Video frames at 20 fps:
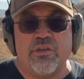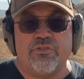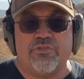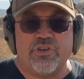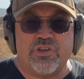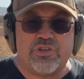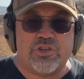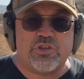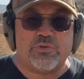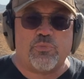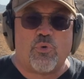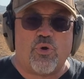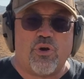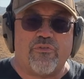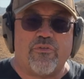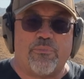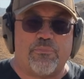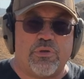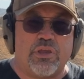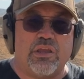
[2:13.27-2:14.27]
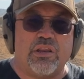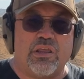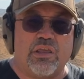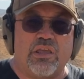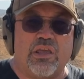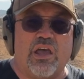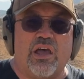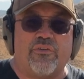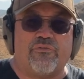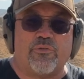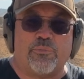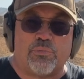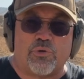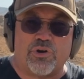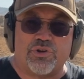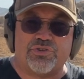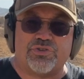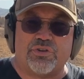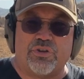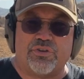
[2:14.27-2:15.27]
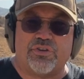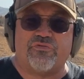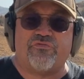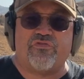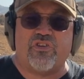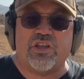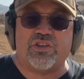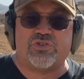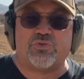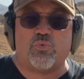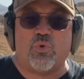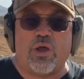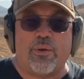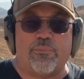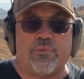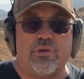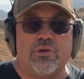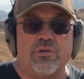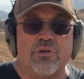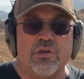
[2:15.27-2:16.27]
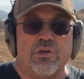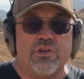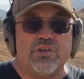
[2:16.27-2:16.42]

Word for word: this is more of a PDF, a personal defense weapon,